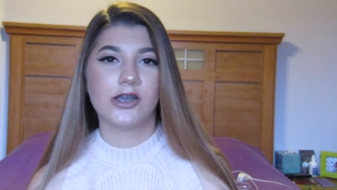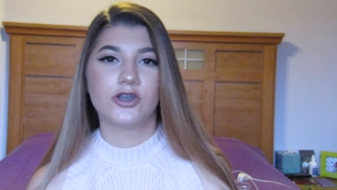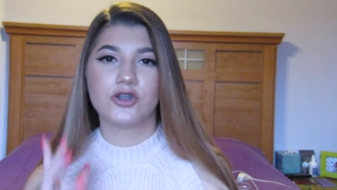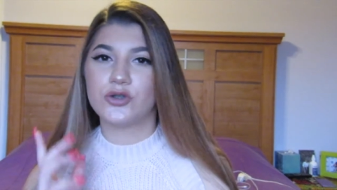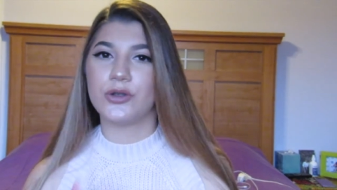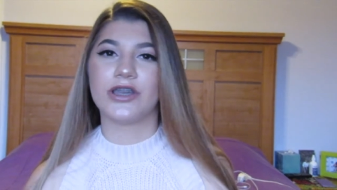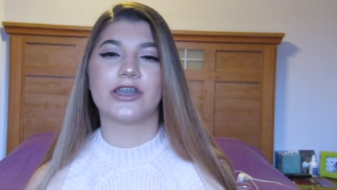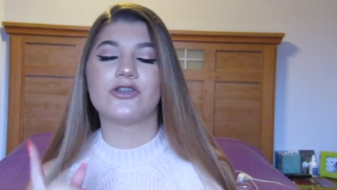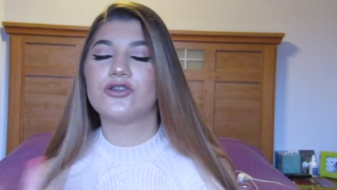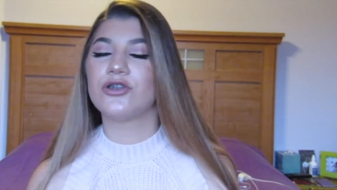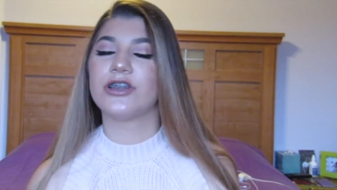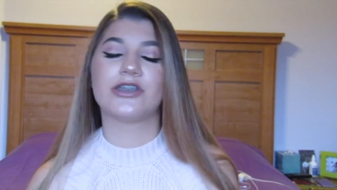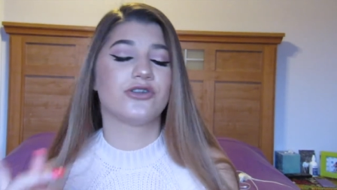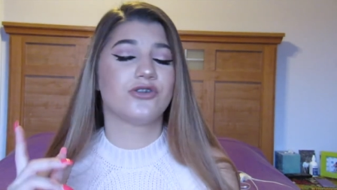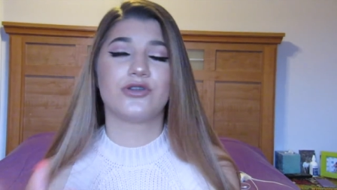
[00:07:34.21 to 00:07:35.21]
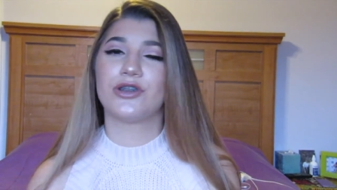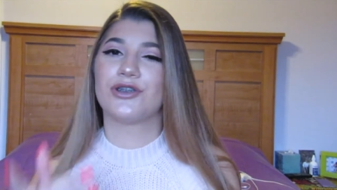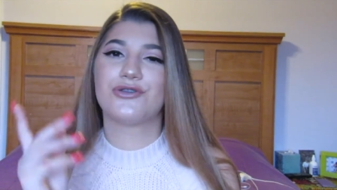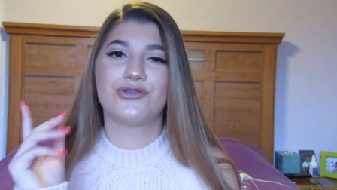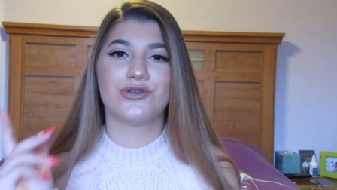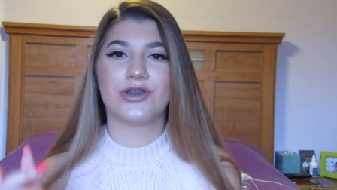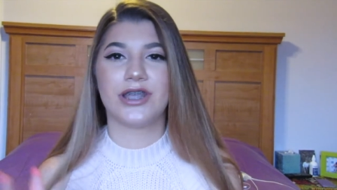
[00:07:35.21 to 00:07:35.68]
shooting and shooting and shooting
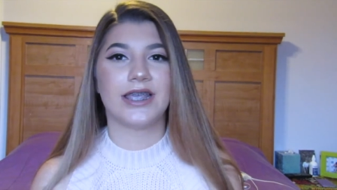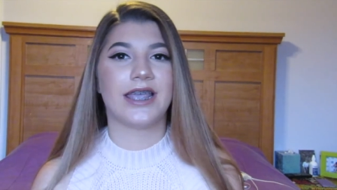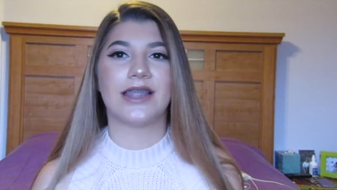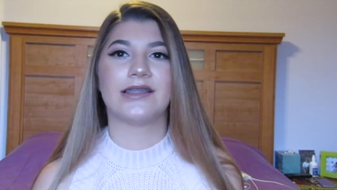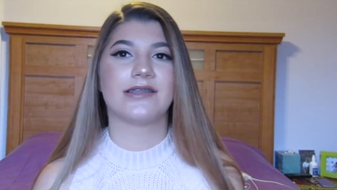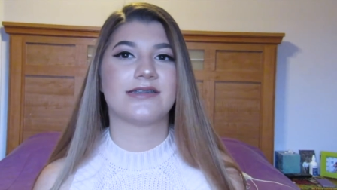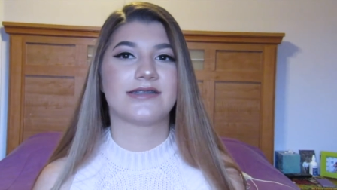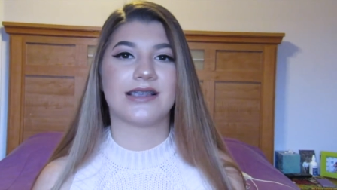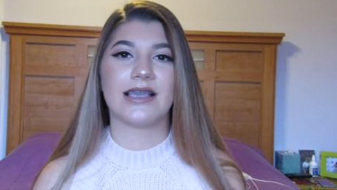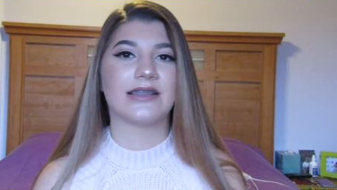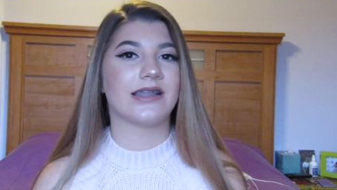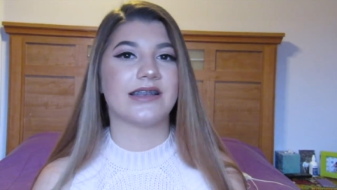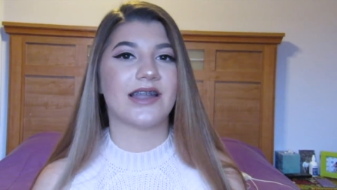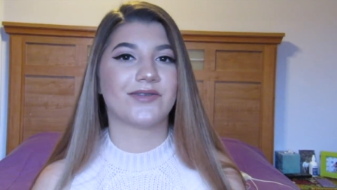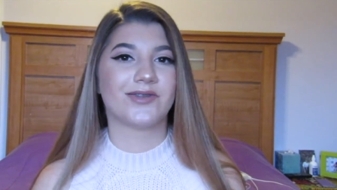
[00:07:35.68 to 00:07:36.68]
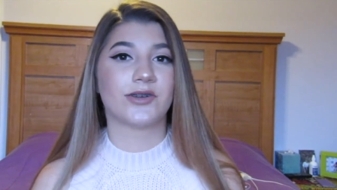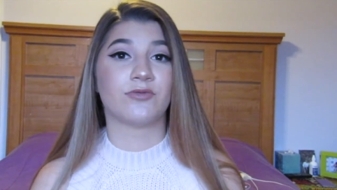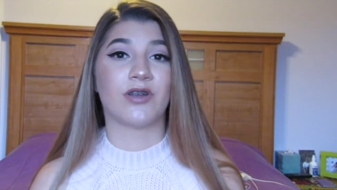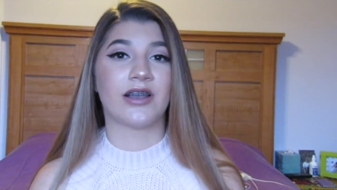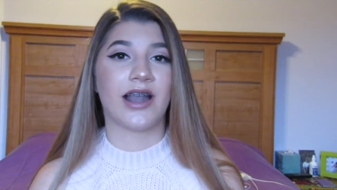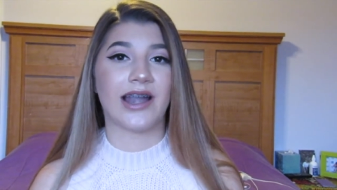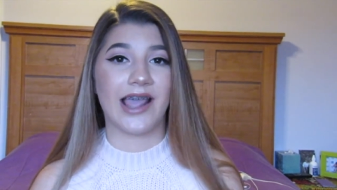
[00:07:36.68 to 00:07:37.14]
and shooting, and it's like they never
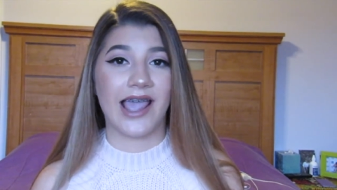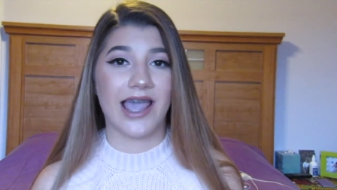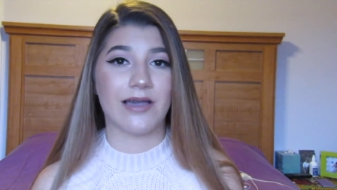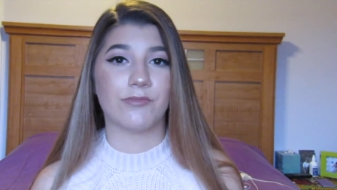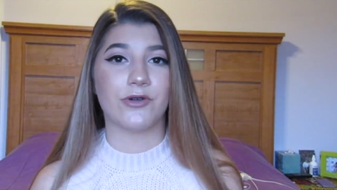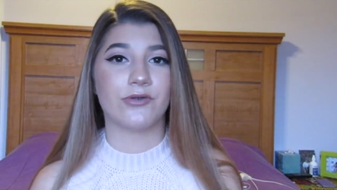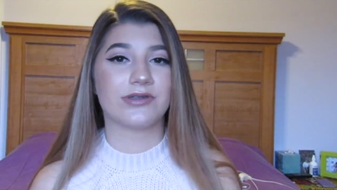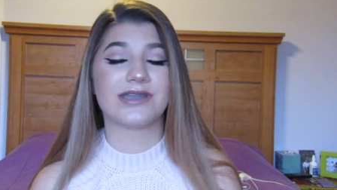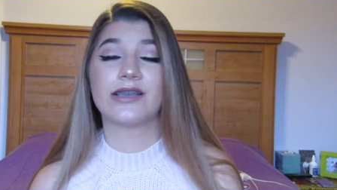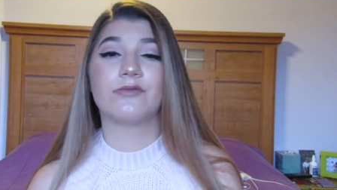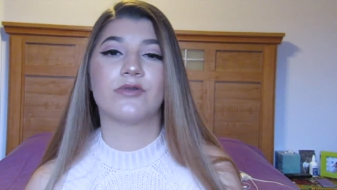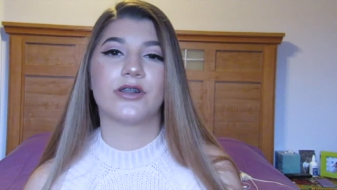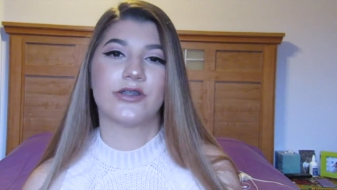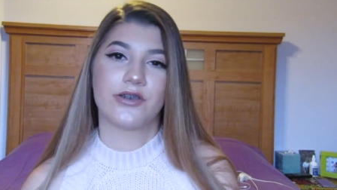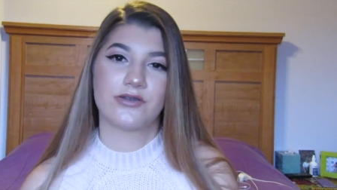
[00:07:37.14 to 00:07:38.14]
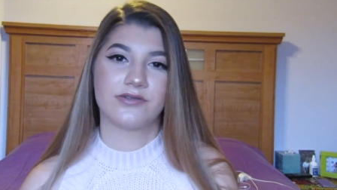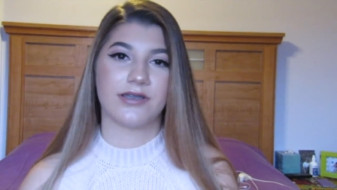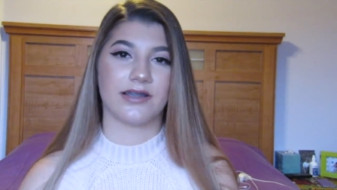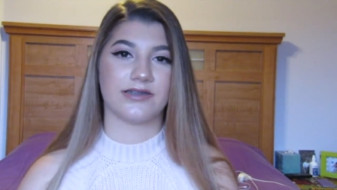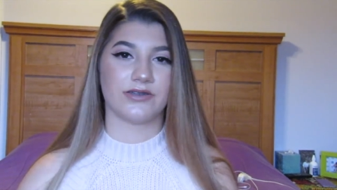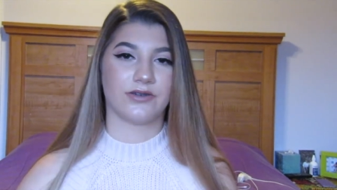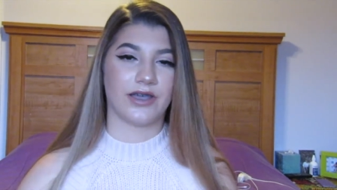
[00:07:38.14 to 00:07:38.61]
run out of ammo. It's like one of those
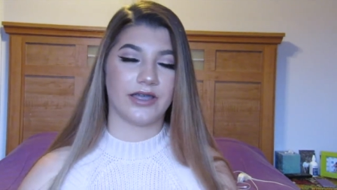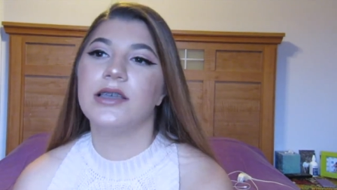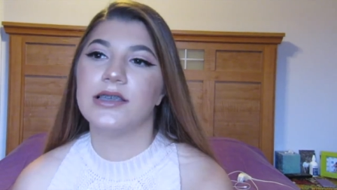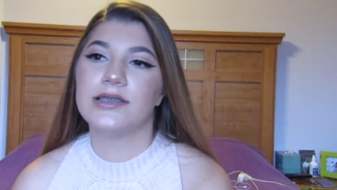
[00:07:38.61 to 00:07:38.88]
guns, okay?